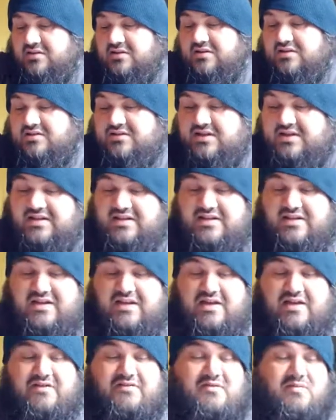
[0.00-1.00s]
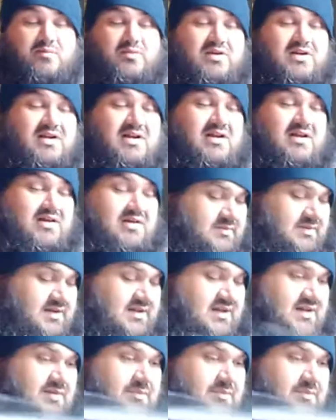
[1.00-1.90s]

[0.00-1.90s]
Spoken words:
I didn't count them when I got them, and